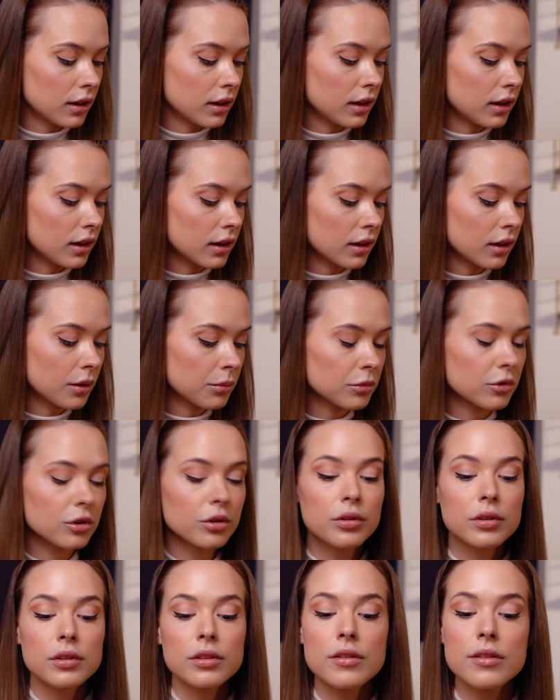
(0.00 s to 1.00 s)
And I'm
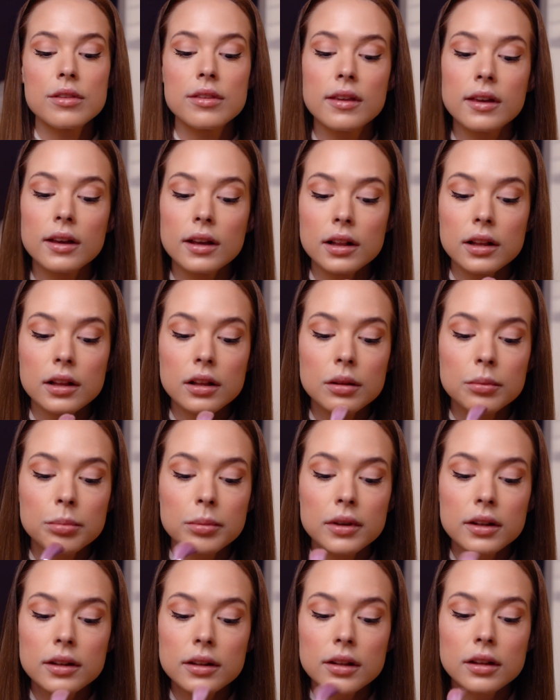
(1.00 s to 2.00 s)
going to take a little
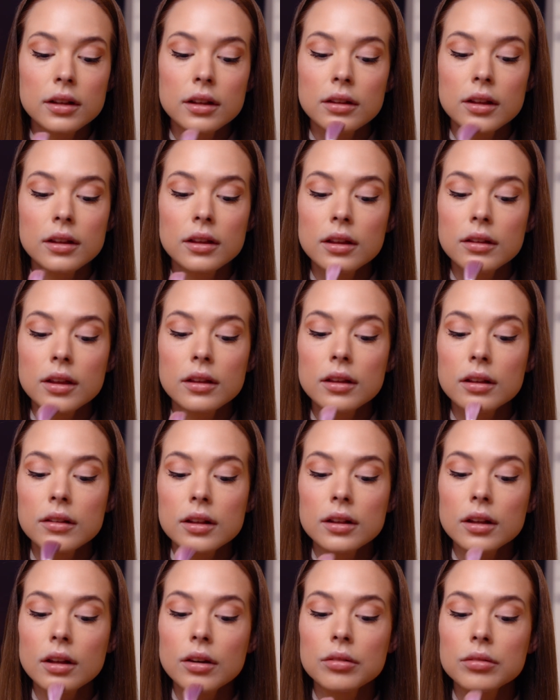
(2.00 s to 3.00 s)
bit
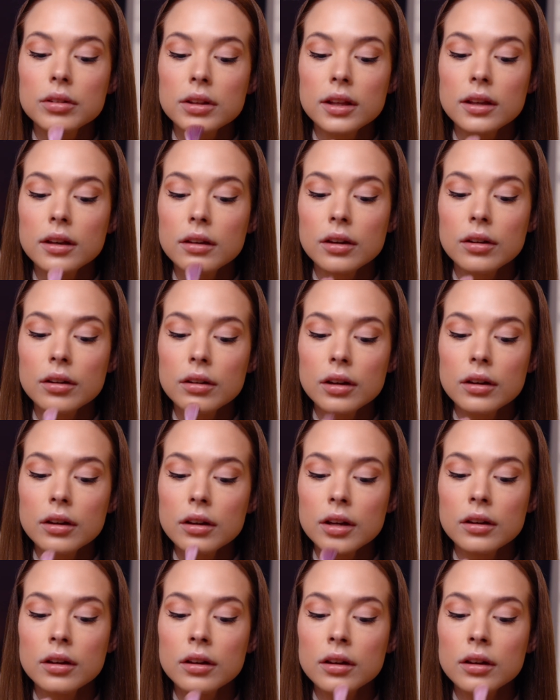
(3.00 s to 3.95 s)
down here